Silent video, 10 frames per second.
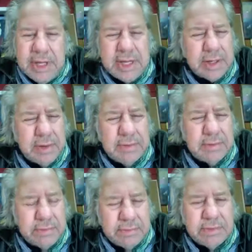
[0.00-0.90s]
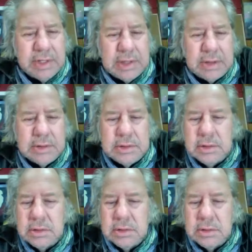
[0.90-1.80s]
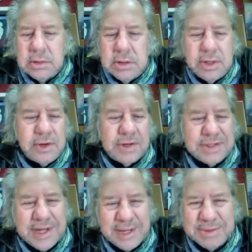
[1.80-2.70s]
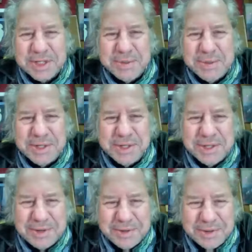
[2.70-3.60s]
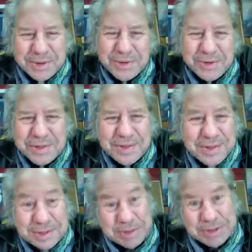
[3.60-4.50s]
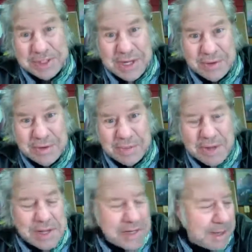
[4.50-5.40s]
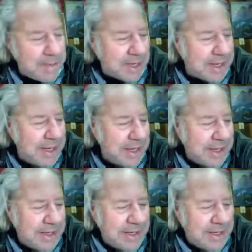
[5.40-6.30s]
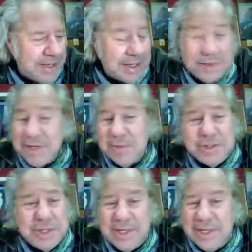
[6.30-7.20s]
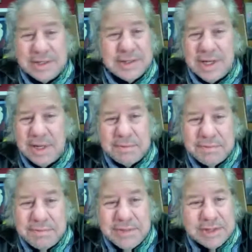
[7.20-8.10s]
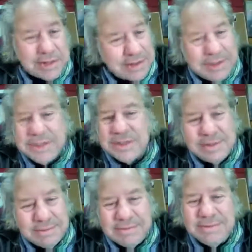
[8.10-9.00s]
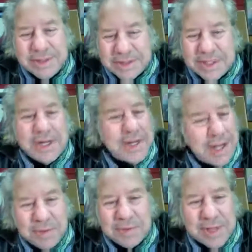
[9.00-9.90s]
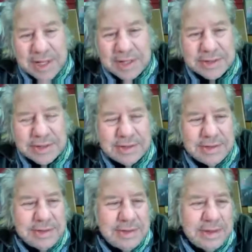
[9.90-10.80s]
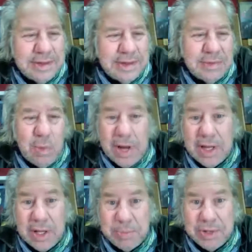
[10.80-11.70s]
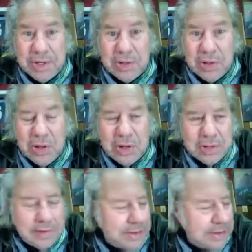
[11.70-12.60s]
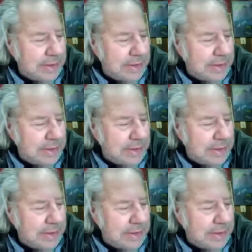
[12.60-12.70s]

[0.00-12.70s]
And I go, well, Our time is limited here on the earth, especially now we're in a pandemic. I don't think we should kill time. It's going to die without us. Why help it along?